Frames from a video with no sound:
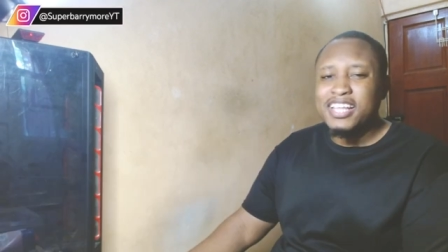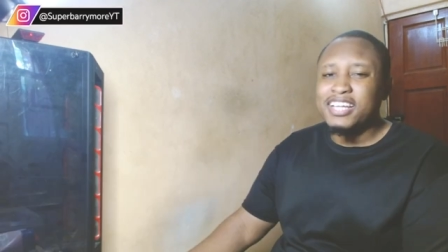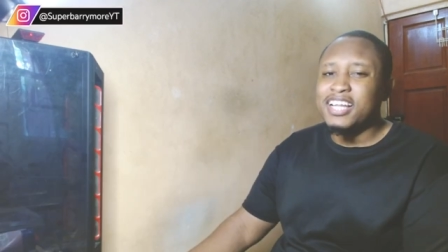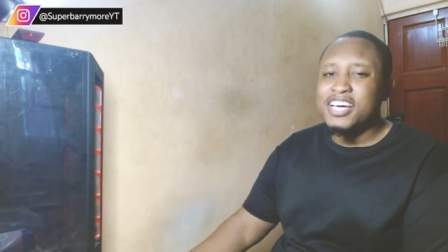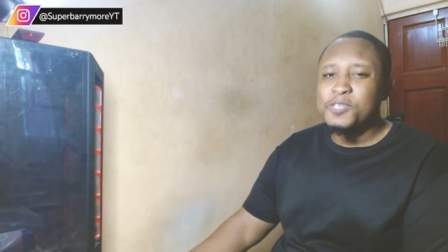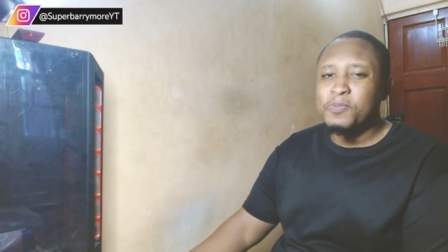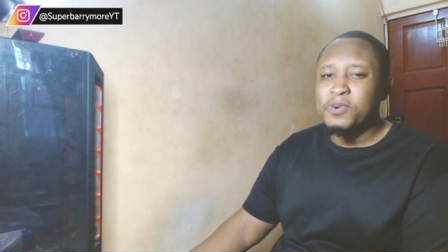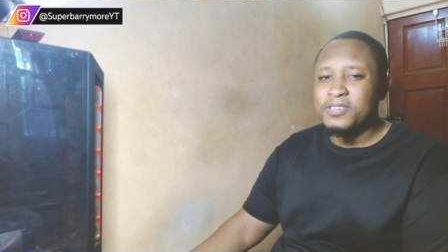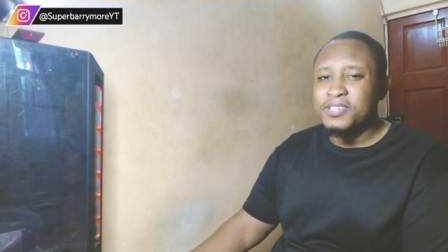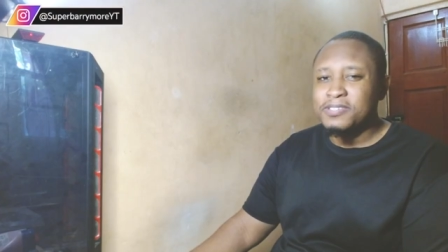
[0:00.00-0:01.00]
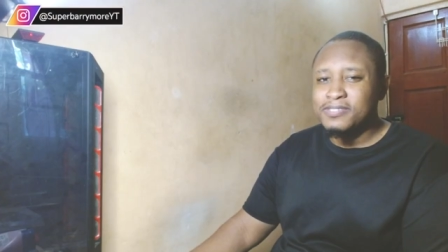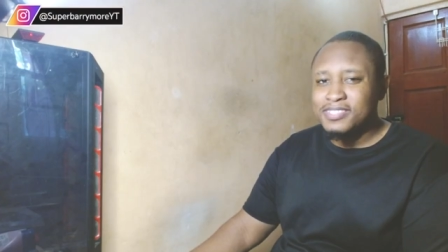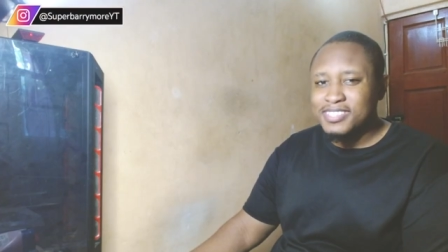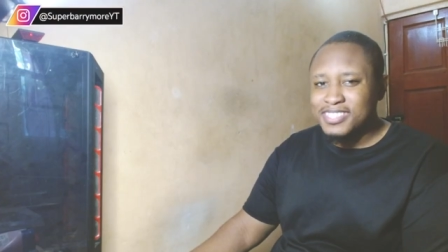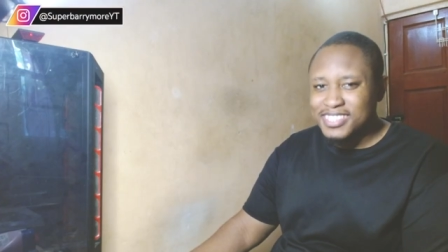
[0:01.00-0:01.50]
That last part though.
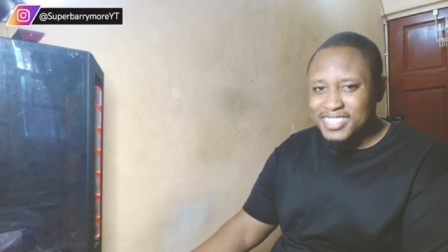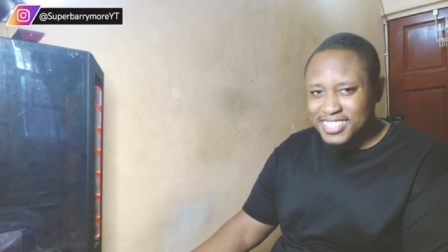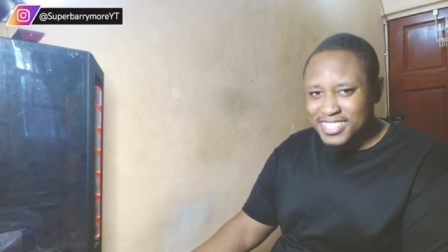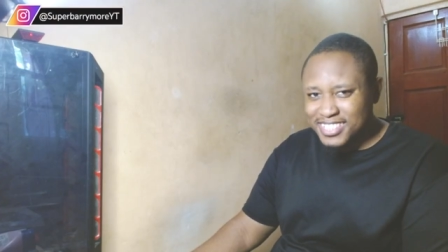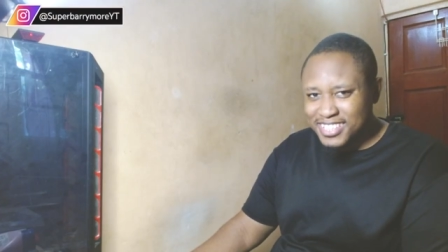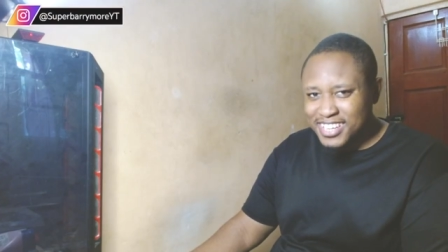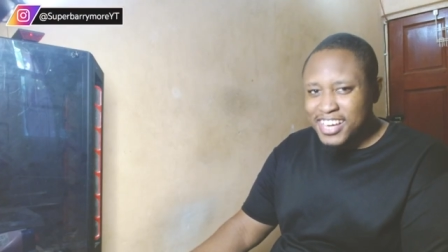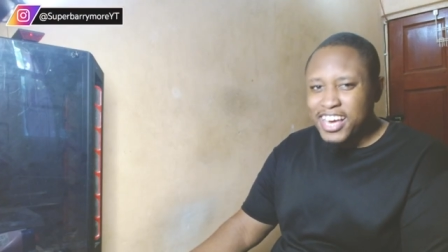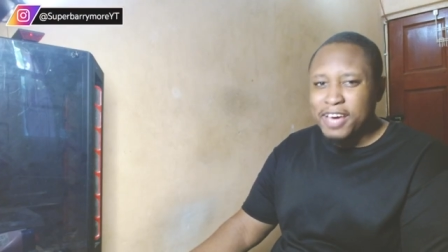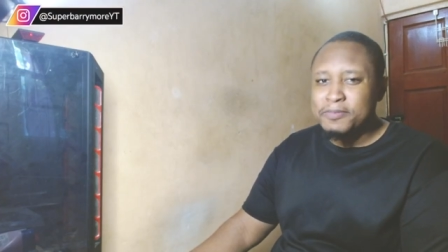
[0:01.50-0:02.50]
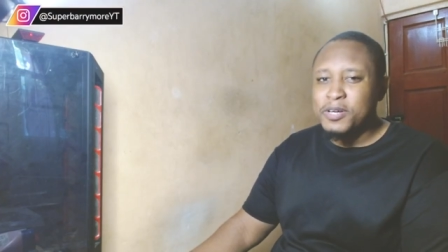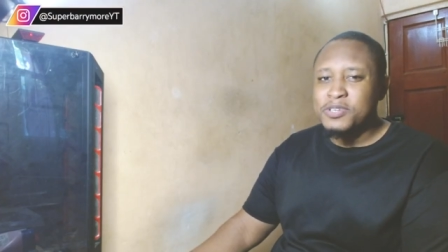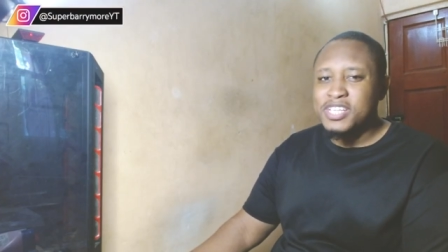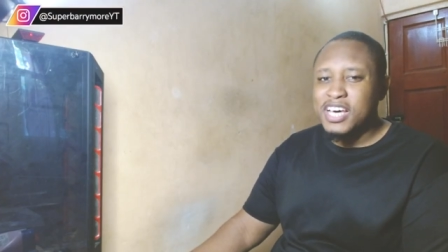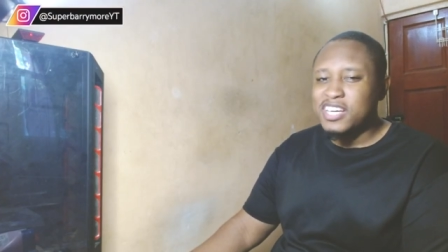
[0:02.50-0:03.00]
MJ
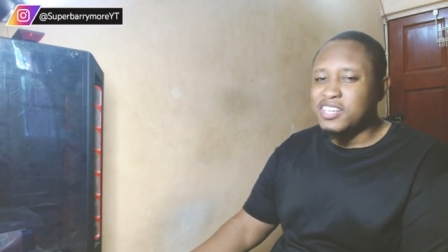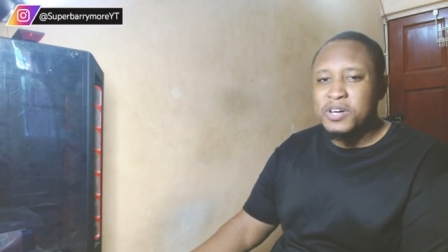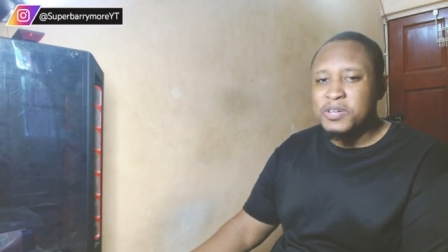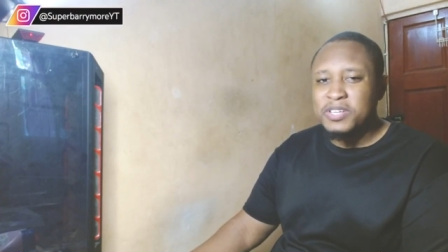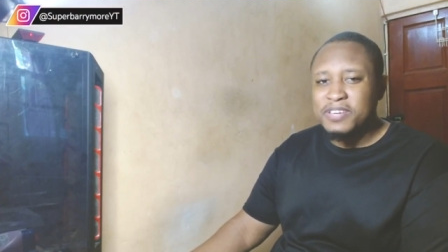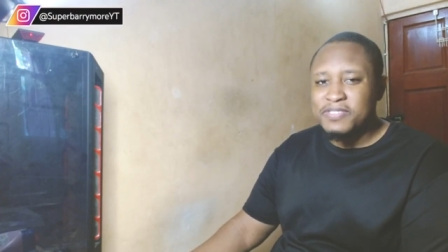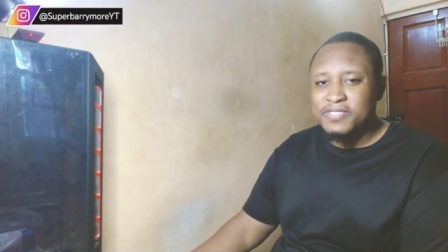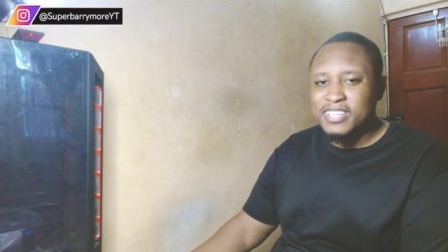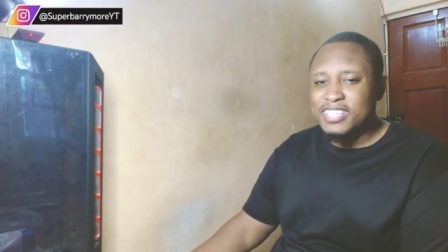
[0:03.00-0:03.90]
was like, no, I don't love you.